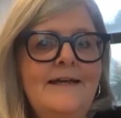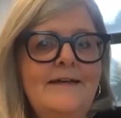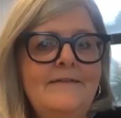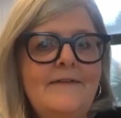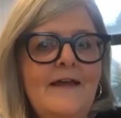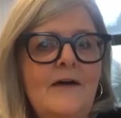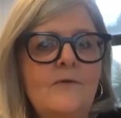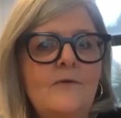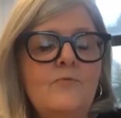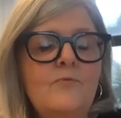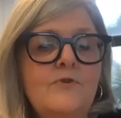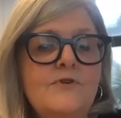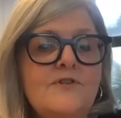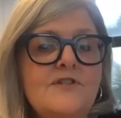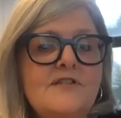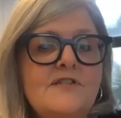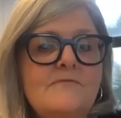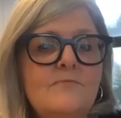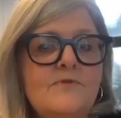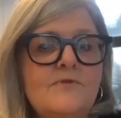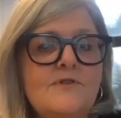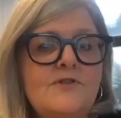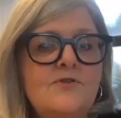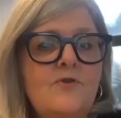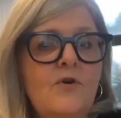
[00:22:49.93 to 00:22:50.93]
that
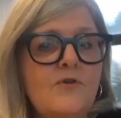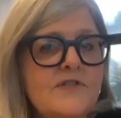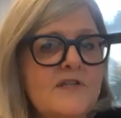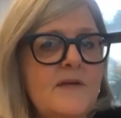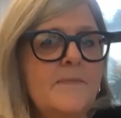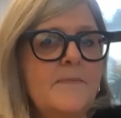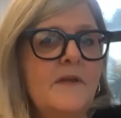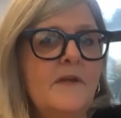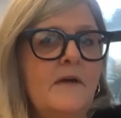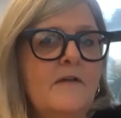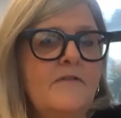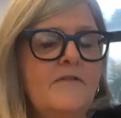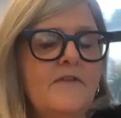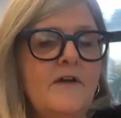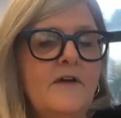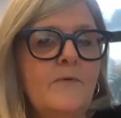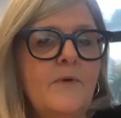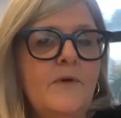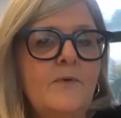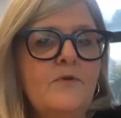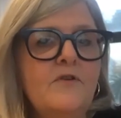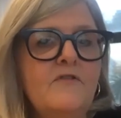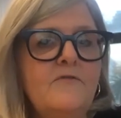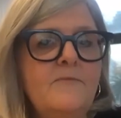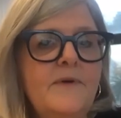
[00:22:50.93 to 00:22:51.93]
was not something I think we
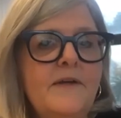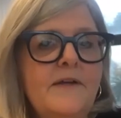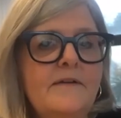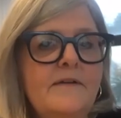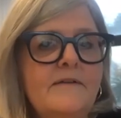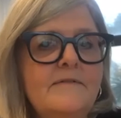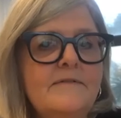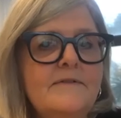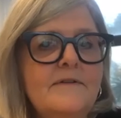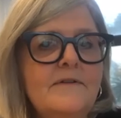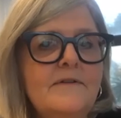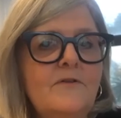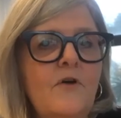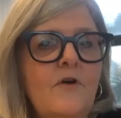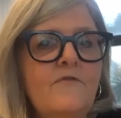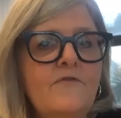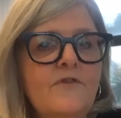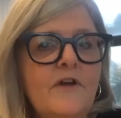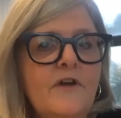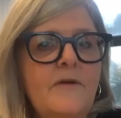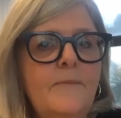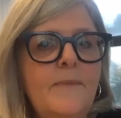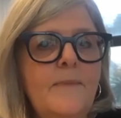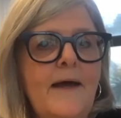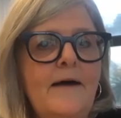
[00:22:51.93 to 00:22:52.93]
would have been
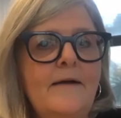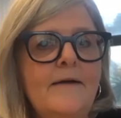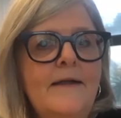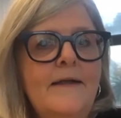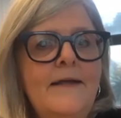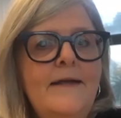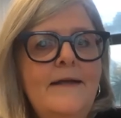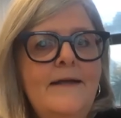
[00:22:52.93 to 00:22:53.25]
confident about.